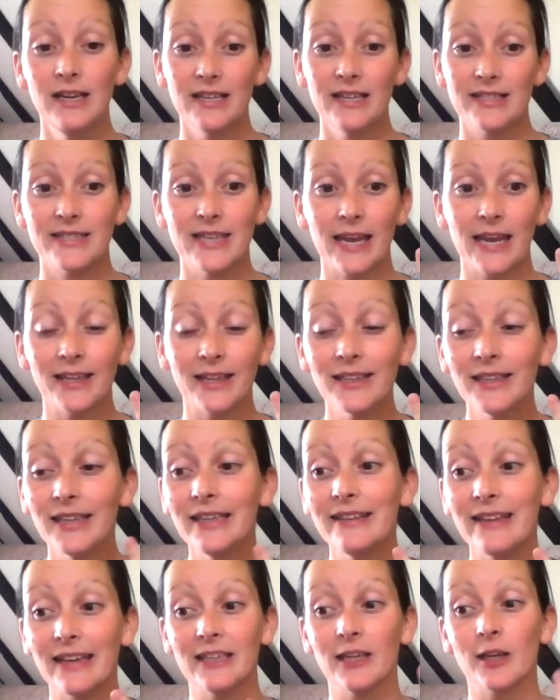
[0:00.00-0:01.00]

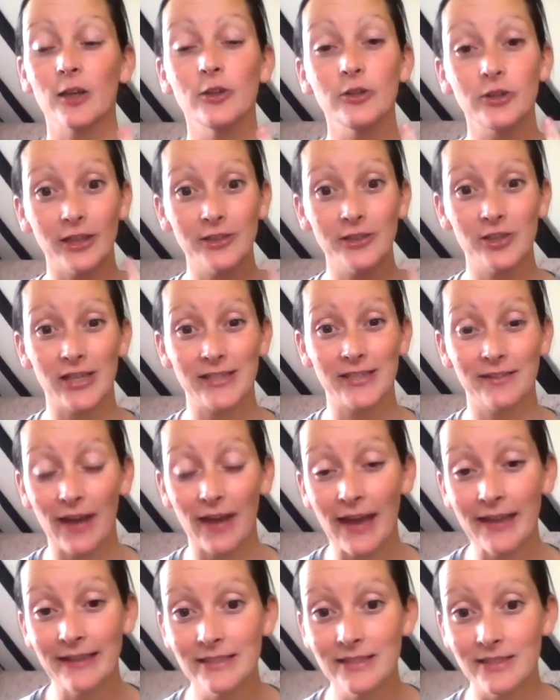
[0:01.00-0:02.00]
Secondly, they include digestive
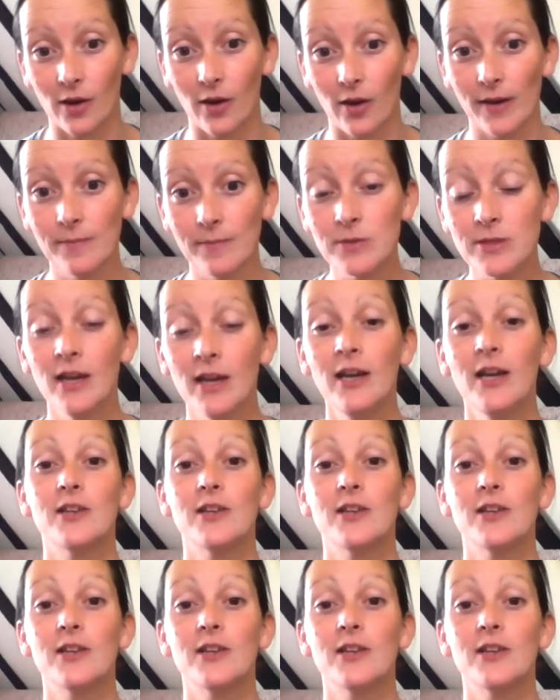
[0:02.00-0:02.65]
enzymes